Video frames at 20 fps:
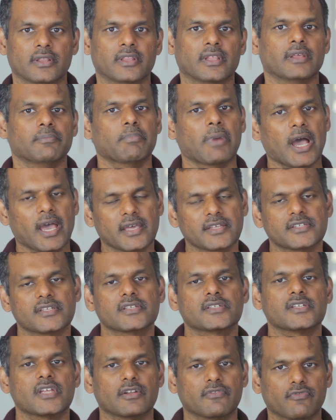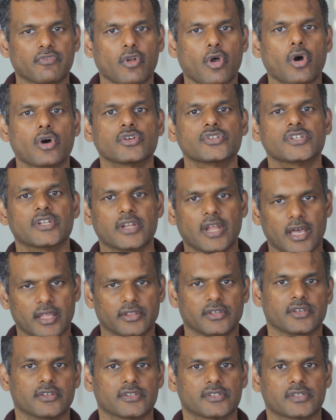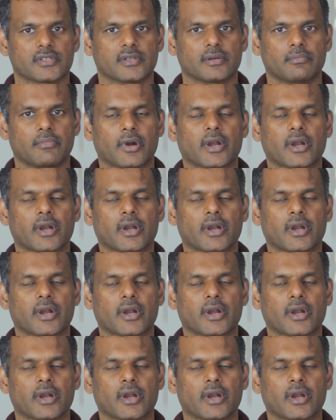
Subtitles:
the biases and flaws in others,